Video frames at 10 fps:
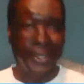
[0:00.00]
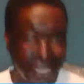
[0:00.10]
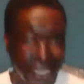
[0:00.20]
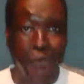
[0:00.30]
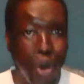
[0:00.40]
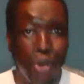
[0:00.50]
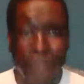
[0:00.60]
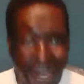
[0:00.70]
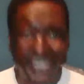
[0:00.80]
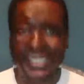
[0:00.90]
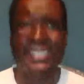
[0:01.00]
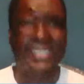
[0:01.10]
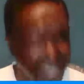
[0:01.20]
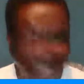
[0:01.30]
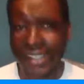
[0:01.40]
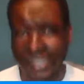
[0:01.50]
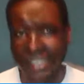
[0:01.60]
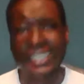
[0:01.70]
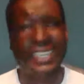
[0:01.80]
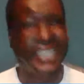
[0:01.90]
They've already
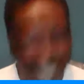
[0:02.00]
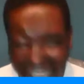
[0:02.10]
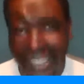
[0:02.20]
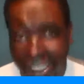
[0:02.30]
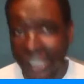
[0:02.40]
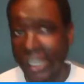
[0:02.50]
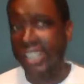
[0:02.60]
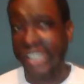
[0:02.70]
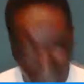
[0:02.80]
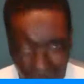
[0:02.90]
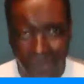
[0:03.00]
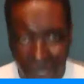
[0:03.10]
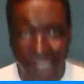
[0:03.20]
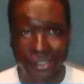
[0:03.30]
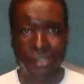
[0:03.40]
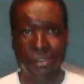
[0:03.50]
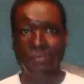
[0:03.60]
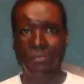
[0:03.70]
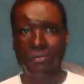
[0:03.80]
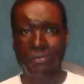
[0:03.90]
started killing some of us.
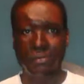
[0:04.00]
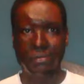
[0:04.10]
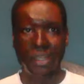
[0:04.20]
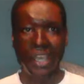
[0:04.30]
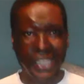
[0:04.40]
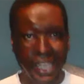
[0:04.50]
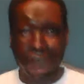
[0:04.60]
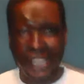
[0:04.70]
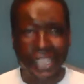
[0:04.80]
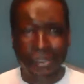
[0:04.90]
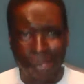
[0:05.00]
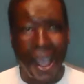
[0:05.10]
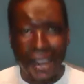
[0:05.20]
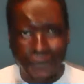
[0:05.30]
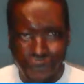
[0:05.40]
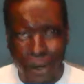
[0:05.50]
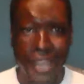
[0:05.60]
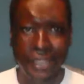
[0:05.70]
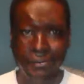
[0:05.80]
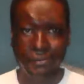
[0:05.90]
They've killed my
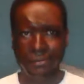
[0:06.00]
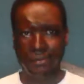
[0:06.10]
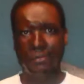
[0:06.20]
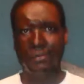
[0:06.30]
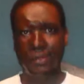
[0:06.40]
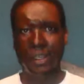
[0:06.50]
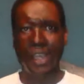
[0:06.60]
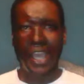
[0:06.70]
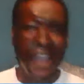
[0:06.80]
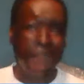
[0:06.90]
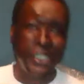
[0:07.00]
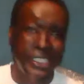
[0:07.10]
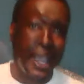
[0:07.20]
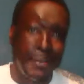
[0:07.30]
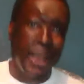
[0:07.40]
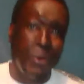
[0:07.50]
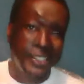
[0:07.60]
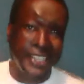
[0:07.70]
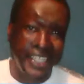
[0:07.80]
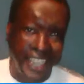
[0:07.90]
friend. Every time I was
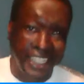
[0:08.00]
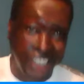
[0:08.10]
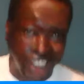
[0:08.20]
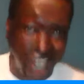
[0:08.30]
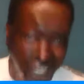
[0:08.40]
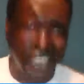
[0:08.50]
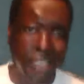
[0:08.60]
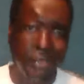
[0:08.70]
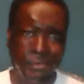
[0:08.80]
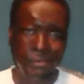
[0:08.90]
in Kentucky,